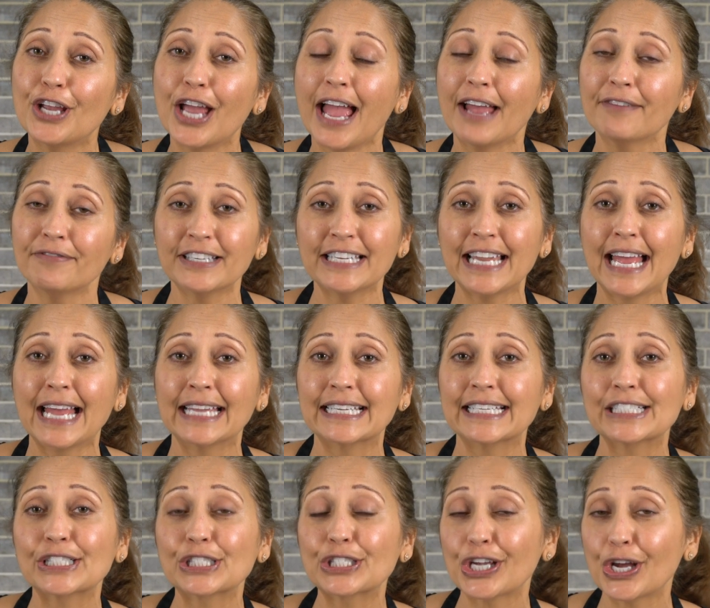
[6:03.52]
haven't had
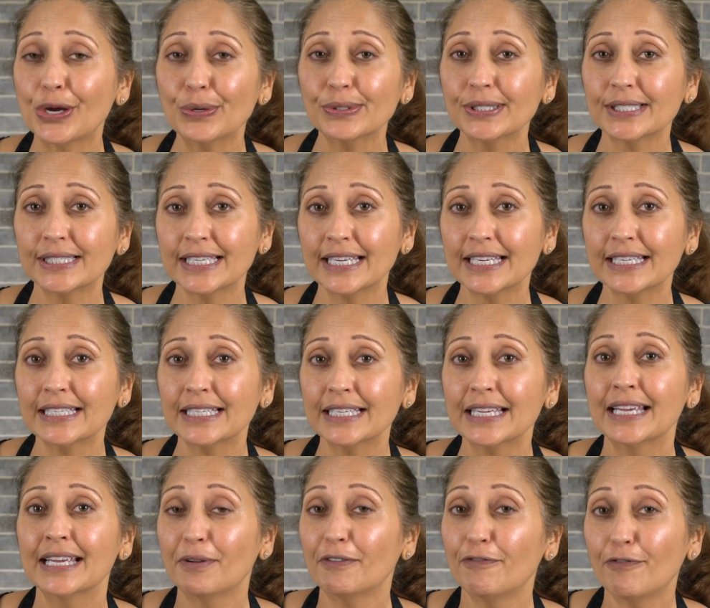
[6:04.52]
it toasted
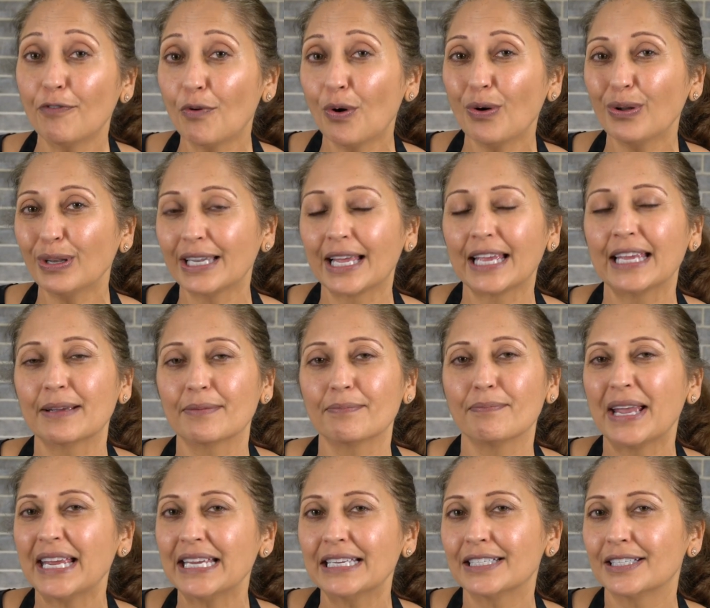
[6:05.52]
before, like
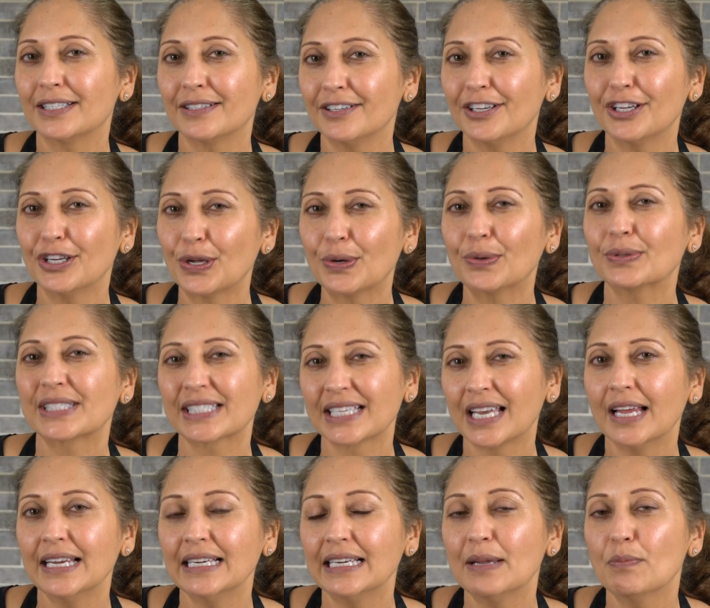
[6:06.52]
made, you know,
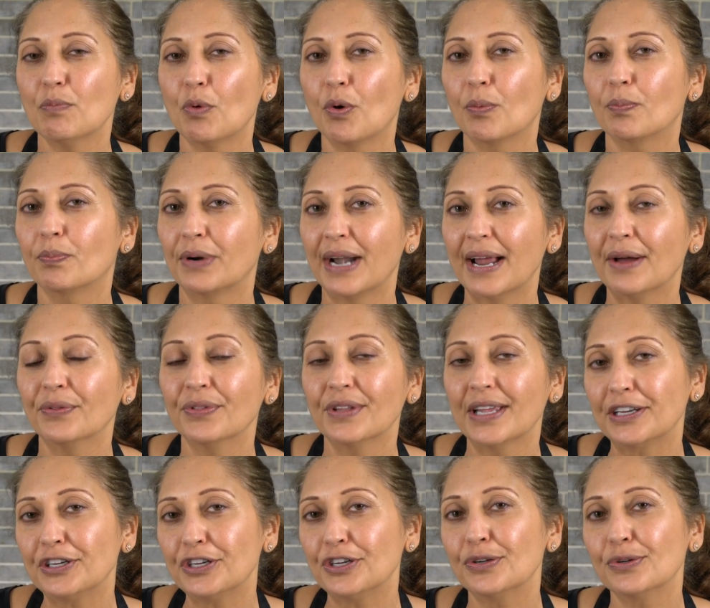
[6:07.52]
slightly more brown
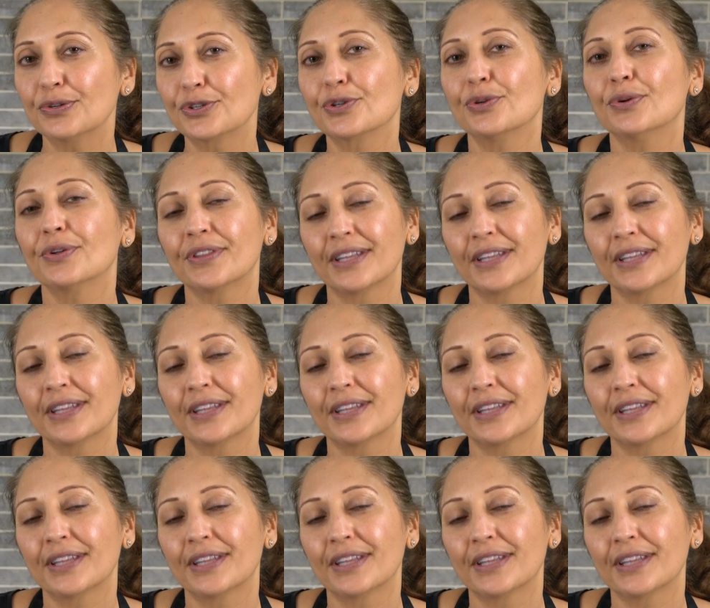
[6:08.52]
than usual,